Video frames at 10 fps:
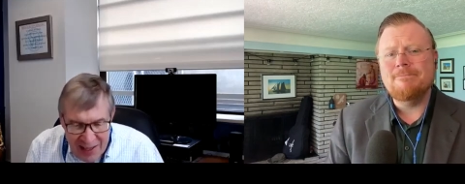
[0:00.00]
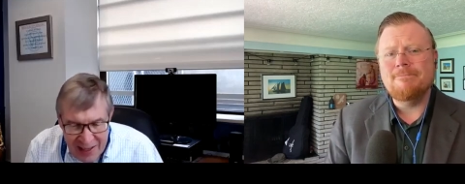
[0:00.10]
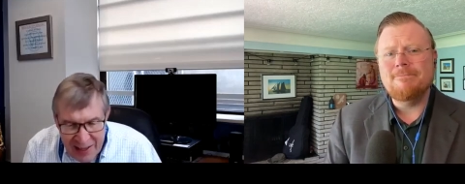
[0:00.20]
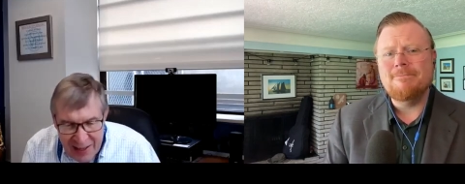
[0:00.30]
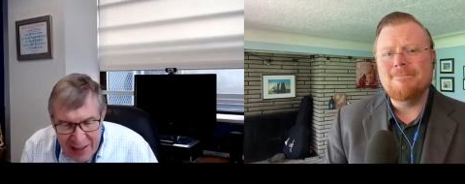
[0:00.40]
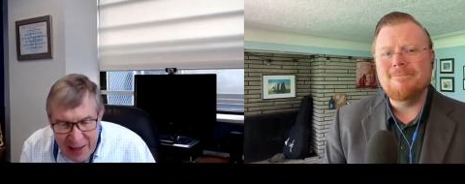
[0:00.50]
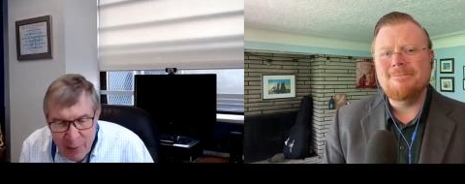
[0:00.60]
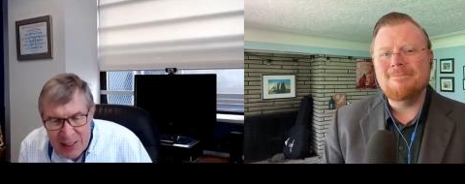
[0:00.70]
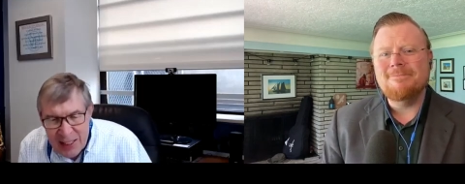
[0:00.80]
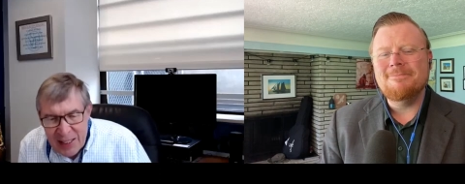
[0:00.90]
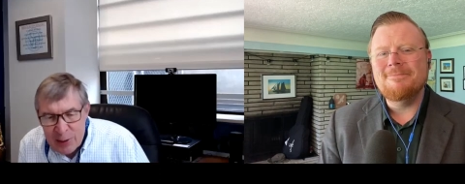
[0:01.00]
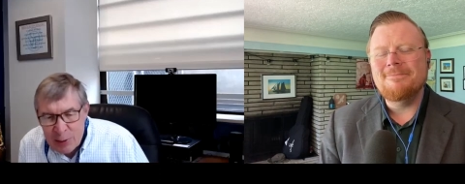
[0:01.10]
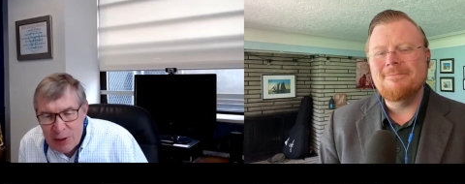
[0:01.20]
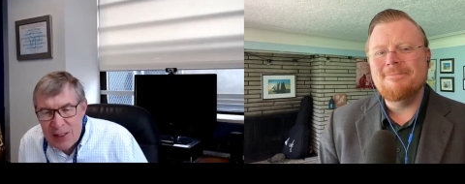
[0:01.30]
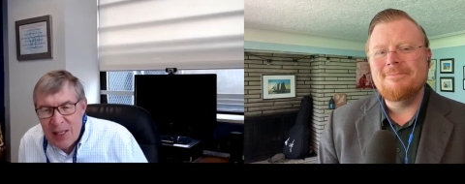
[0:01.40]
Speaker 1: it was an
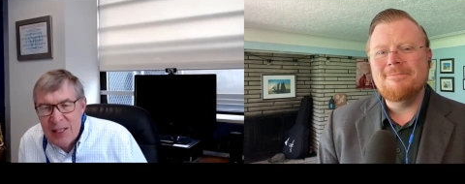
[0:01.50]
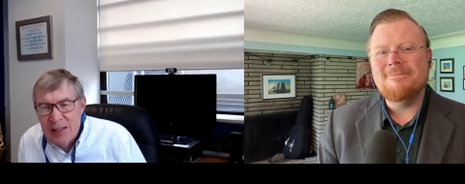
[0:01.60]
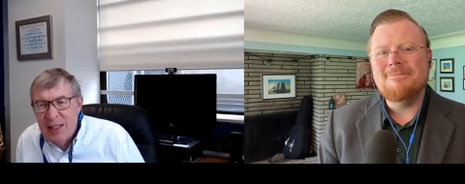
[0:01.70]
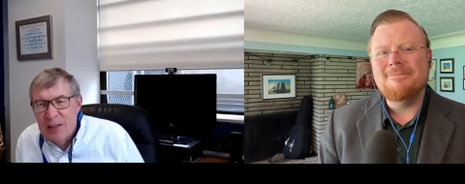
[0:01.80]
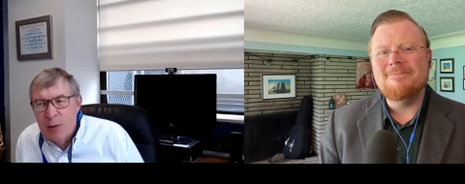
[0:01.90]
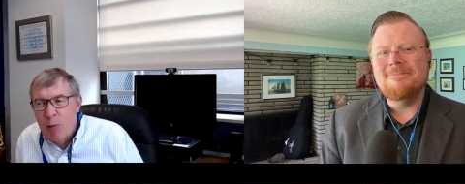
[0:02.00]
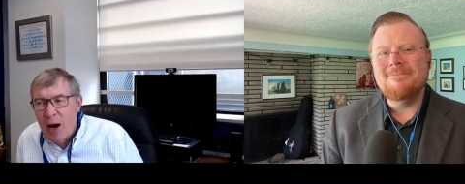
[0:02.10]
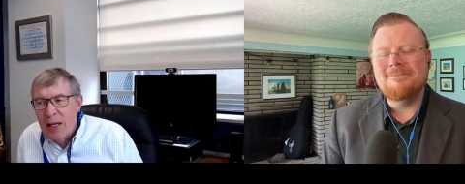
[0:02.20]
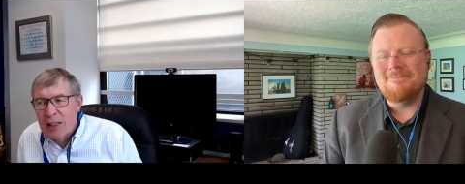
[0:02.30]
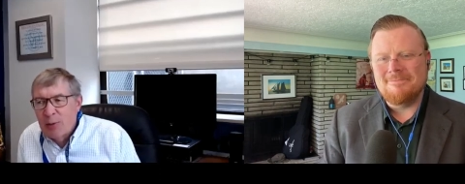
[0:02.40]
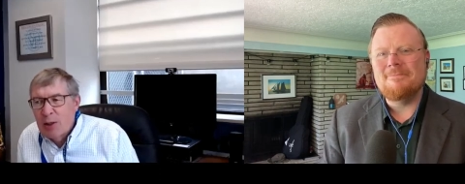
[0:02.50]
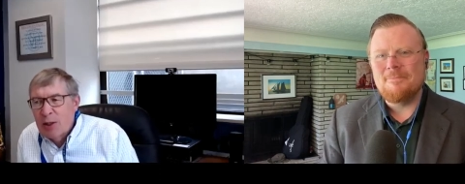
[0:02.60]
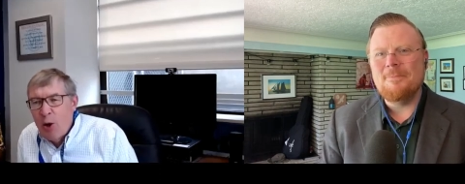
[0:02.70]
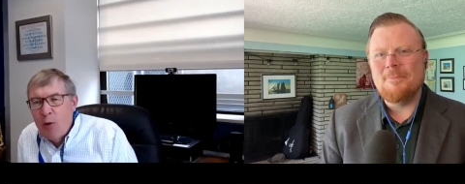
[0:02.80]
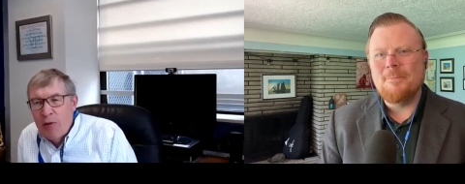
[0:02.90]
interesting thing to watch
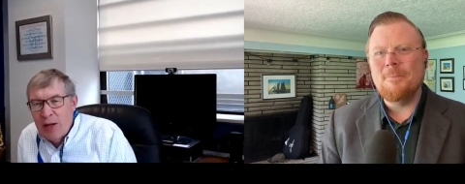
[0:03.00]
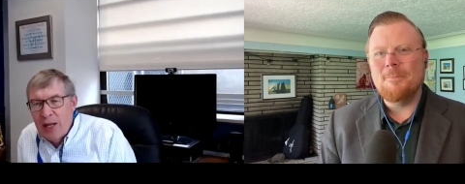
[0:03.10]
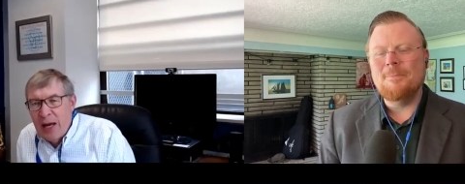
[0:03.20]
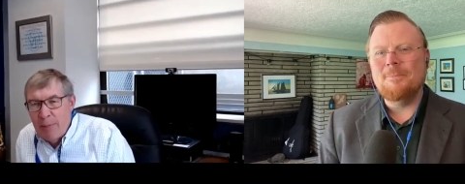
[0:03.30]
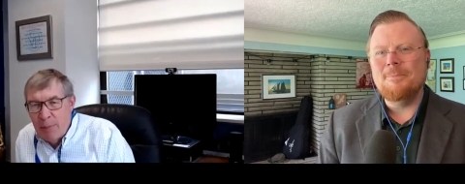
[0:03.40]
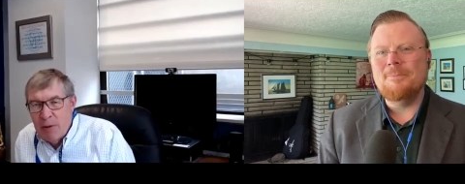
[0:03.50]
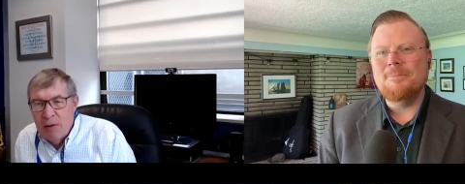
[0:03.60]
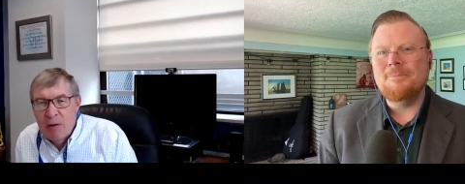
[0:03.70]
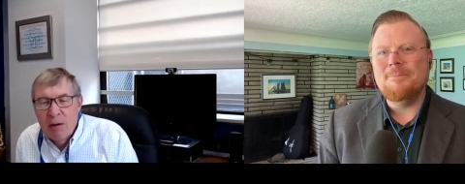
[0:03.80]
when COVID happened.